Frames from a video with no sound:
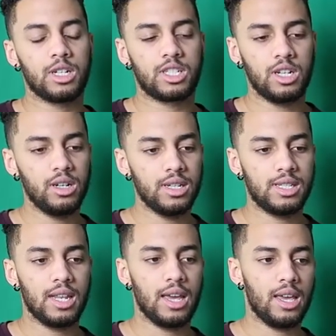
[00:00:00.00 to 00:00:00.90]
Czy
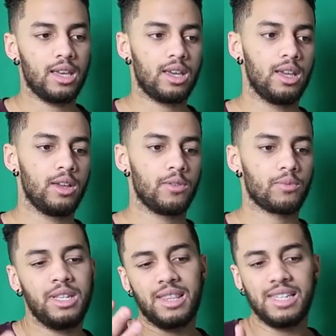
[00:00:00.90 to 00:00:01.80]
is like,
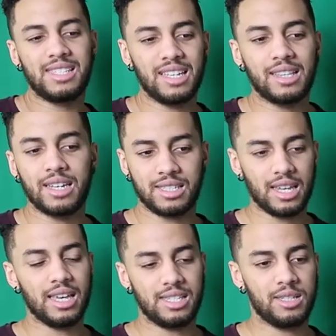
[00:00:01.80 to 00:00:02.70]
in this sentence,
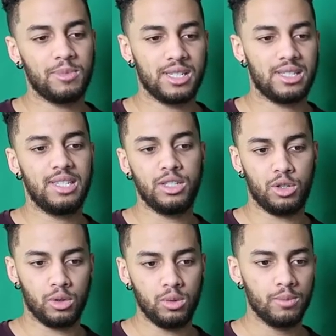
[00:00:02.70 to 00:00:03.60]
I guess it means
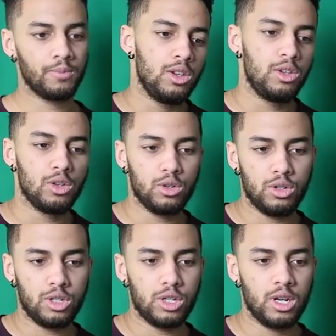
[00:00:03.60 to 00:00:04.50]
did you.
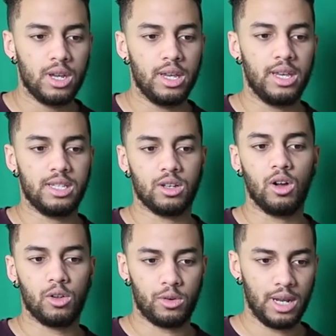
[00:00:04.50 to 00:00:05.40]
Już is
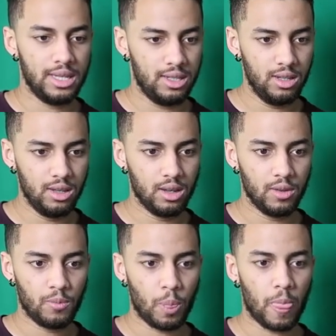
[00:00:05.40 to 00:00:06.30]
already
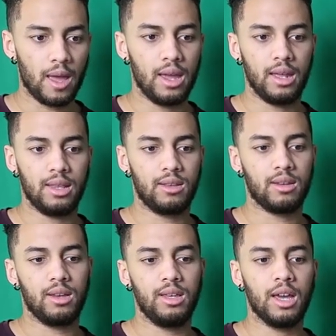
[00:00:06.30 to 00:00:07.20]

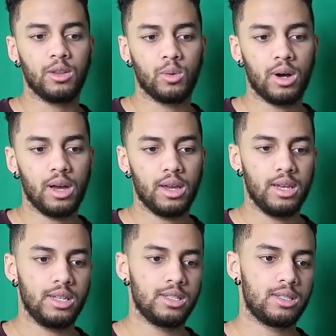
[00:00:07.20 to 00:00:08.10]
and jadła
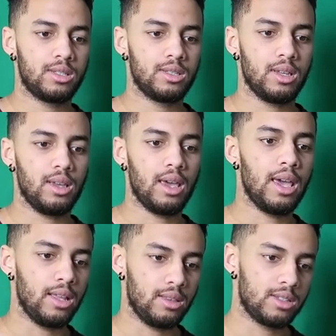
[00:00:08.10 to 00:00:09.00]
is
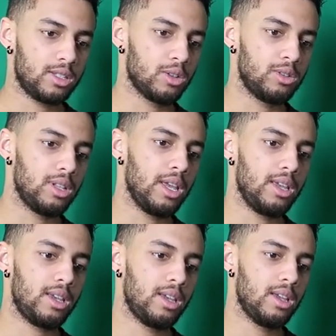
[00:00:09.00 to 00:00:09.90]
ate. So
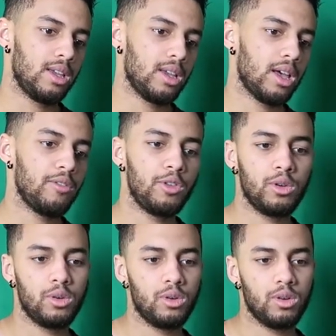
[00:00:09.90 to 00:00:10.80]
like, have
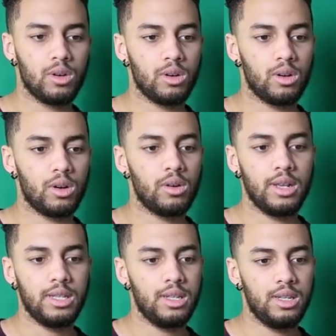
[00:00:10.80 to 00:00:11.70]
you
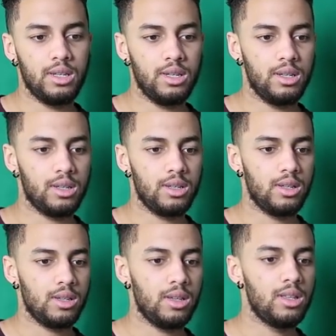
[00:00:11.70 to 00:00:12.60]
already
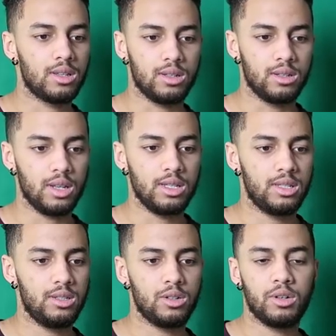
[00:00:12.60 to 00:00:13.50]
eaten? Like,
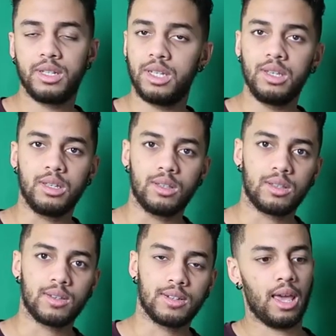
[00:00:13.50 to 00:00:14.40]
did you already
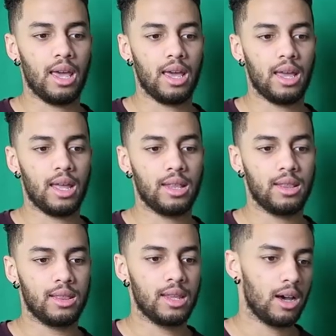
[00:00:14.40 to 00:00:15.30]
eat?
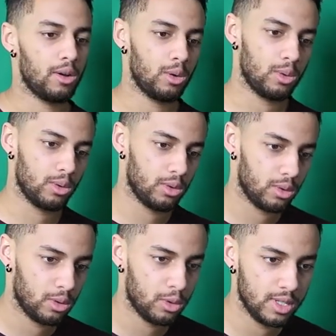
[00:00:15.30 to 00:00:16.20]
And now
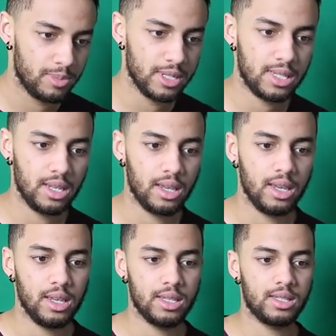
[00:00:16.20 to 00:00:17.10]
who is
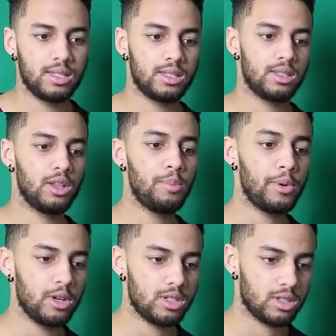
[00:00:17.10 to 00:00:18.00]
missing is the
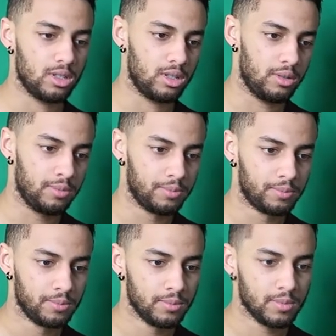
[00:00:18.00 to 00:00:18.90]
person.
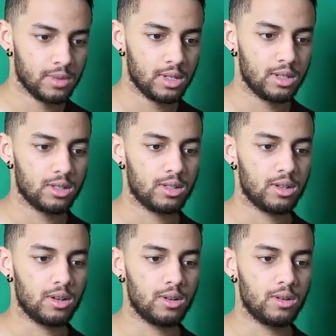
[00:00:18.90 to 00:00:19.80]

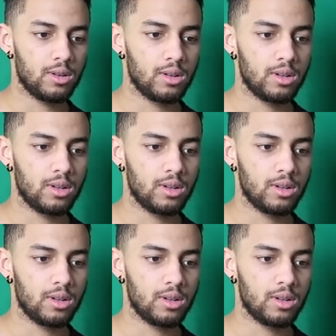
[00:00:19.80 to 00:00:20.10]
So,